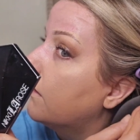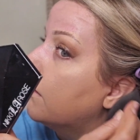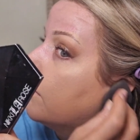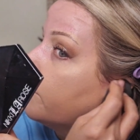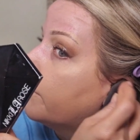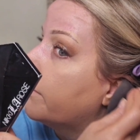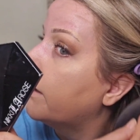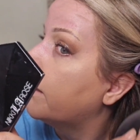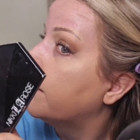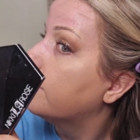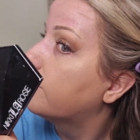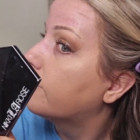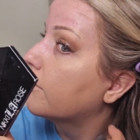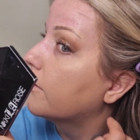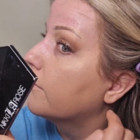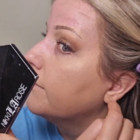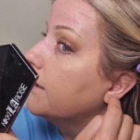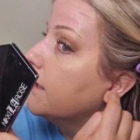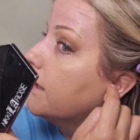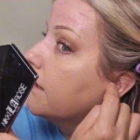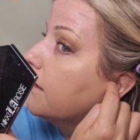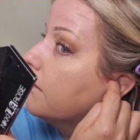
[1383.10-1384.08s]
But for
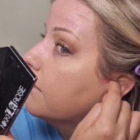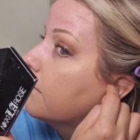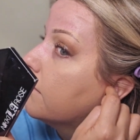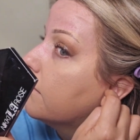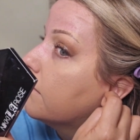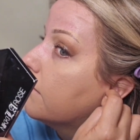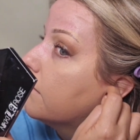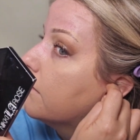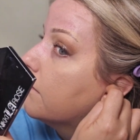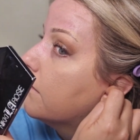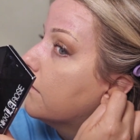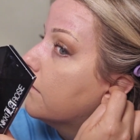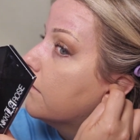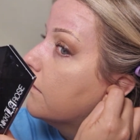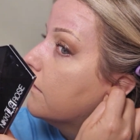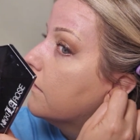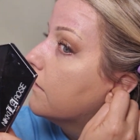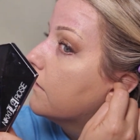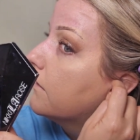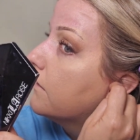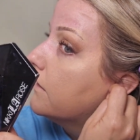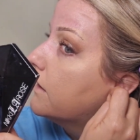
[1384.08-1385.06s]
me,
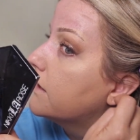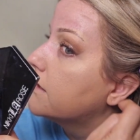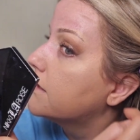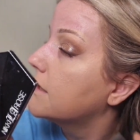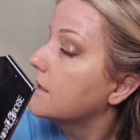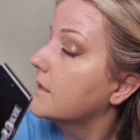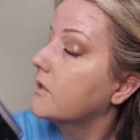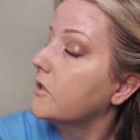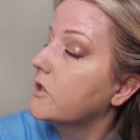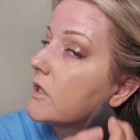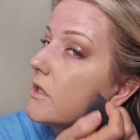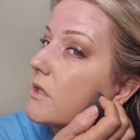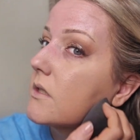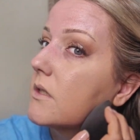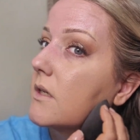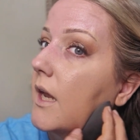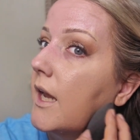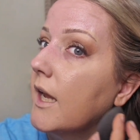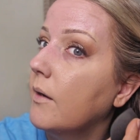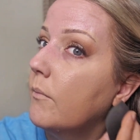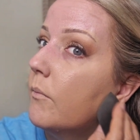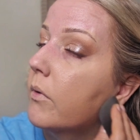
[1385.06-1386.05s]
this is just
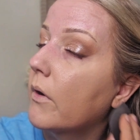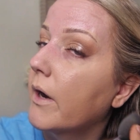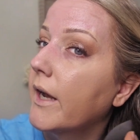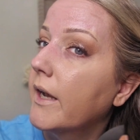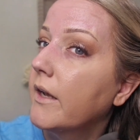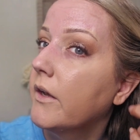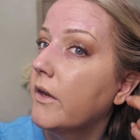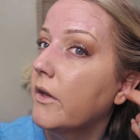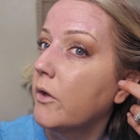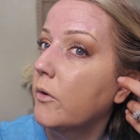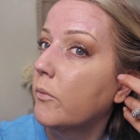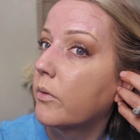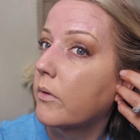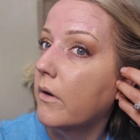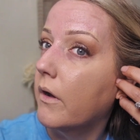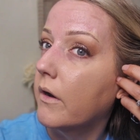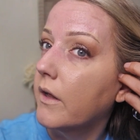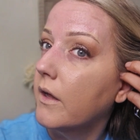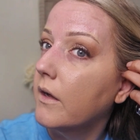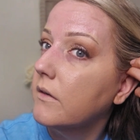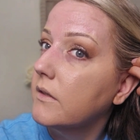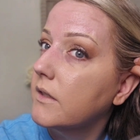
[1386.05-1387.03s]
a brand new
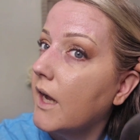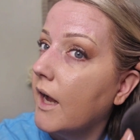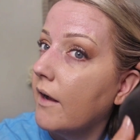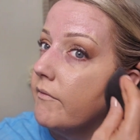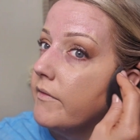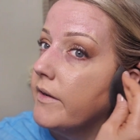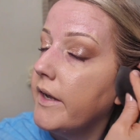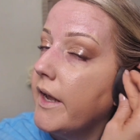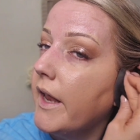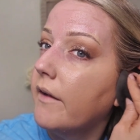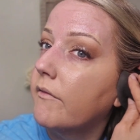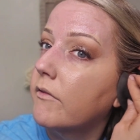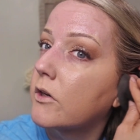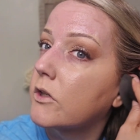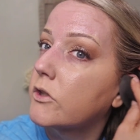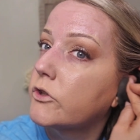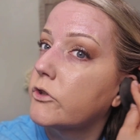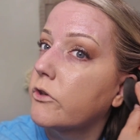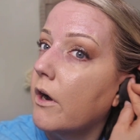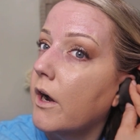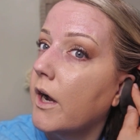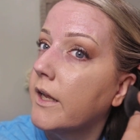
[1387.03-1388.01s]
product. I've never
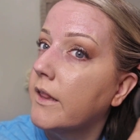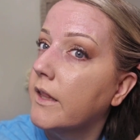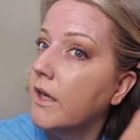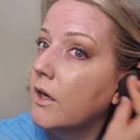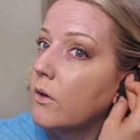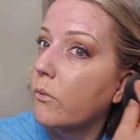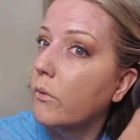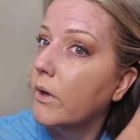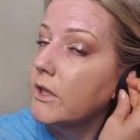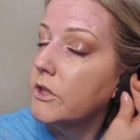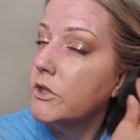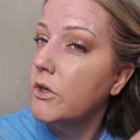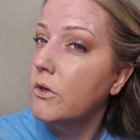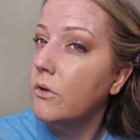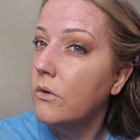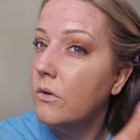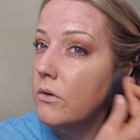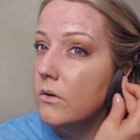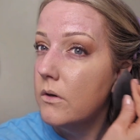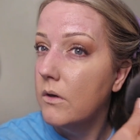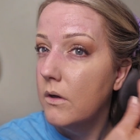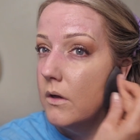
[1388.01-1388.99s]
tried the
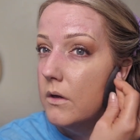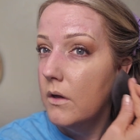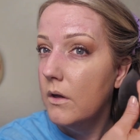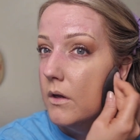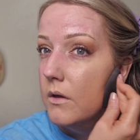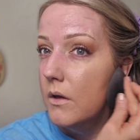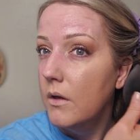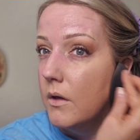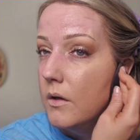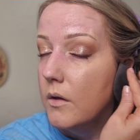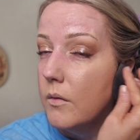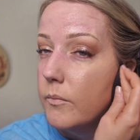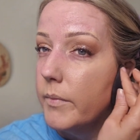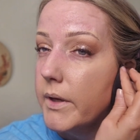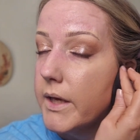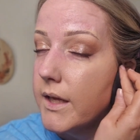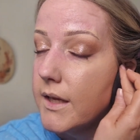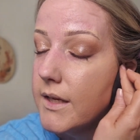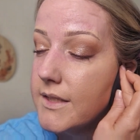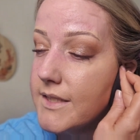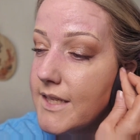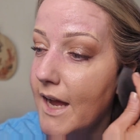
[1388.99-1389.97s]
original
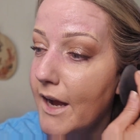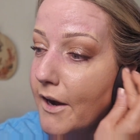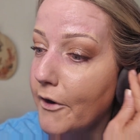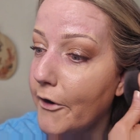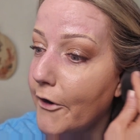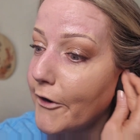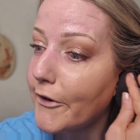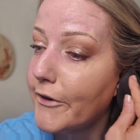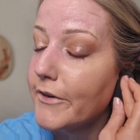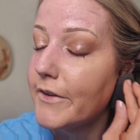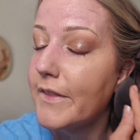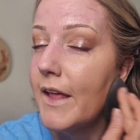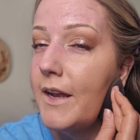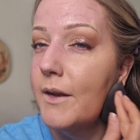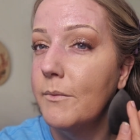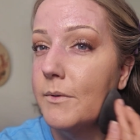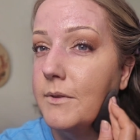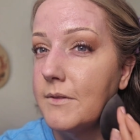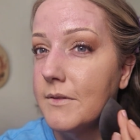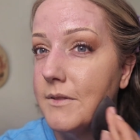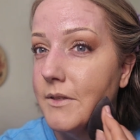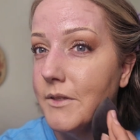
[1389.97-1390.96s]
because I heard that it
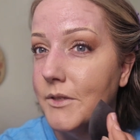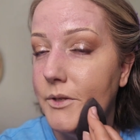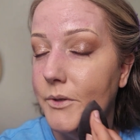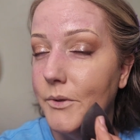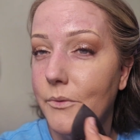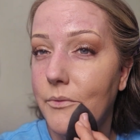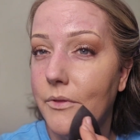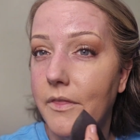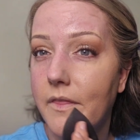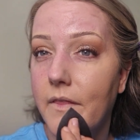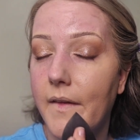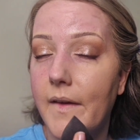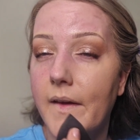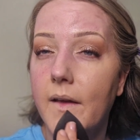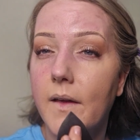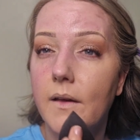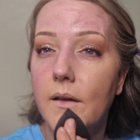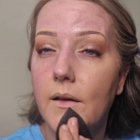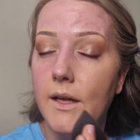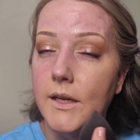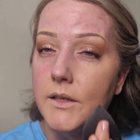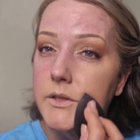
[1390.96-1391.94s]
was too
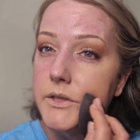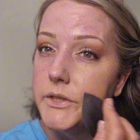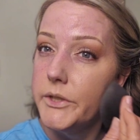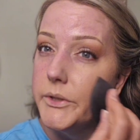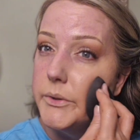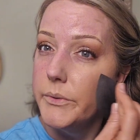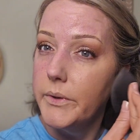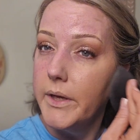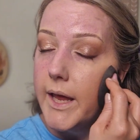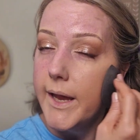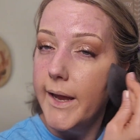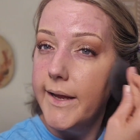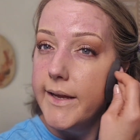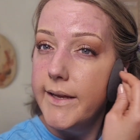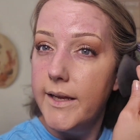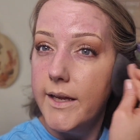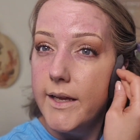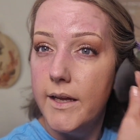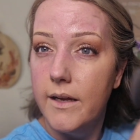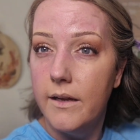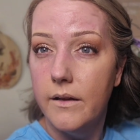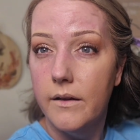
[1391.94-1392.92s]
thick and too
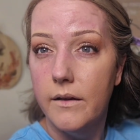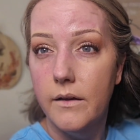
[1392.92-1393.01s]
cakey.